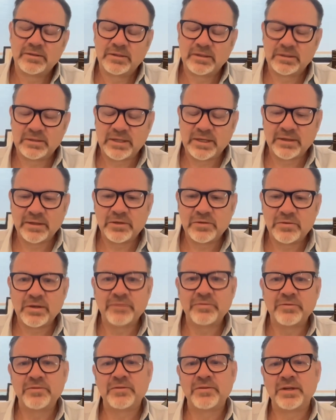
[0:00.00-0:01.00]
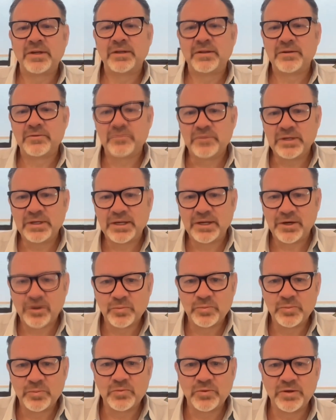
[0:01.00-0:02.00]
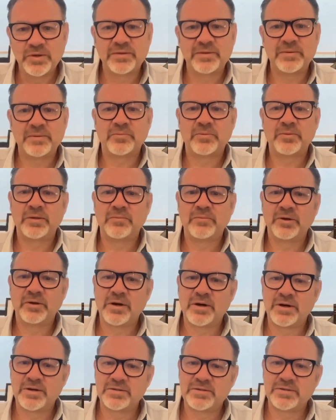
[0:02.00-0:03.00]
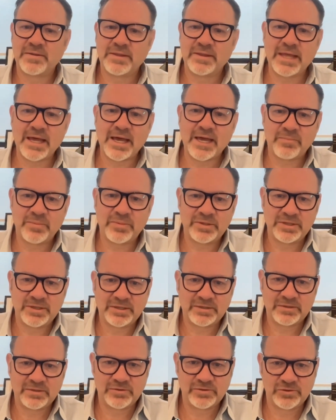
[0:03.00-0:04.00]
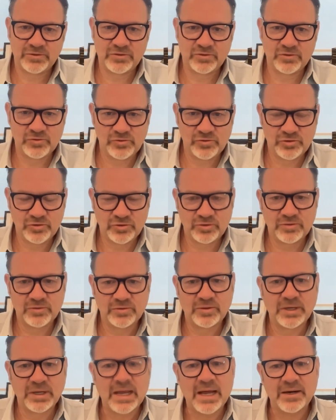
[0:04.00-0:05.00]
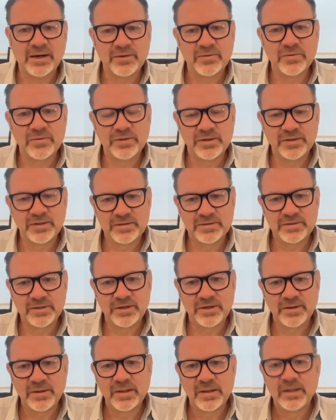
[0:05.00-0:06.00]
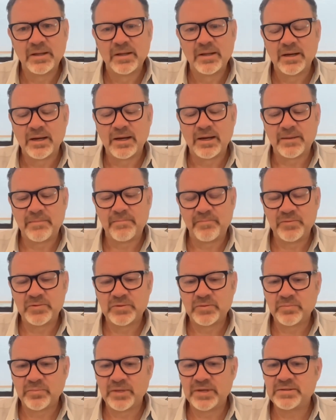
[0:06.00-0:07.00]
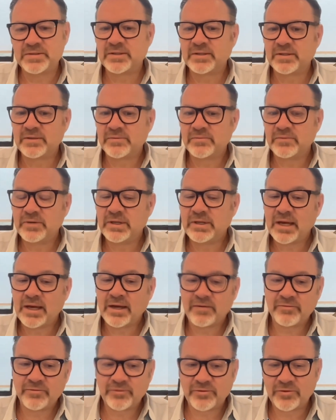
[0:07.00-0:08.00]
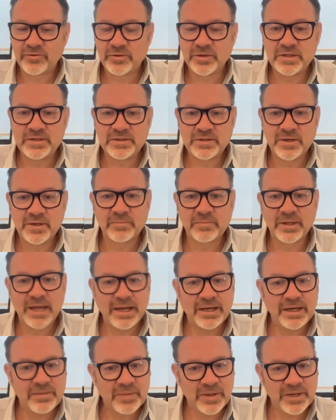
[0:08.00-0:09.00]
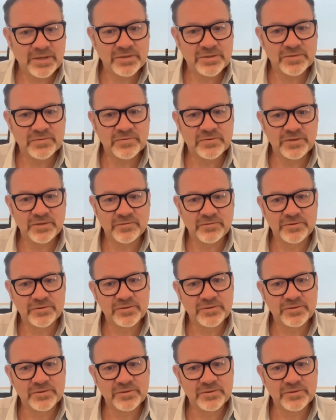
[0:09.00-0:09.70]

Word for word: telling you everything that we could help you with in regards to that particular solution or category that's there. So basically we have 30 some landing pages for different